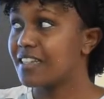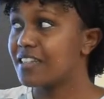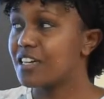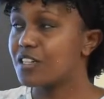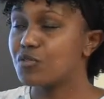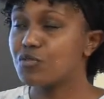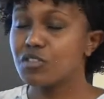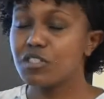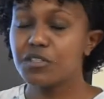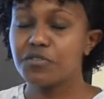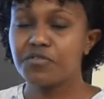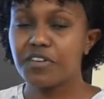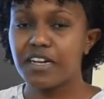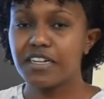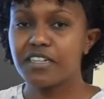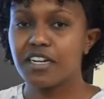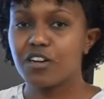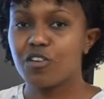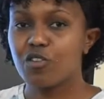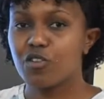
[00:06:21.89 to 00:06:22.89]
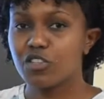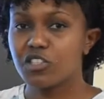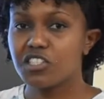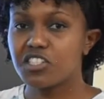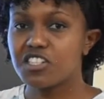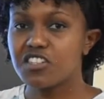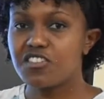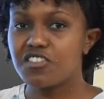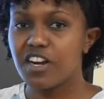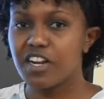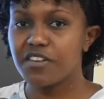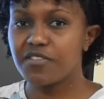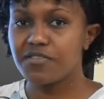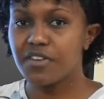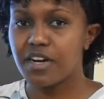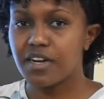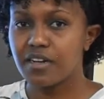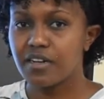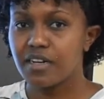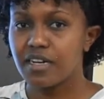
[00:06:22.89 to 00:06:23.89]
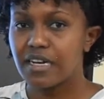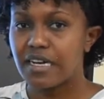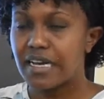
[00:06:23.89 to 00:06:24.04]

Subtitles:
that we define a cost driver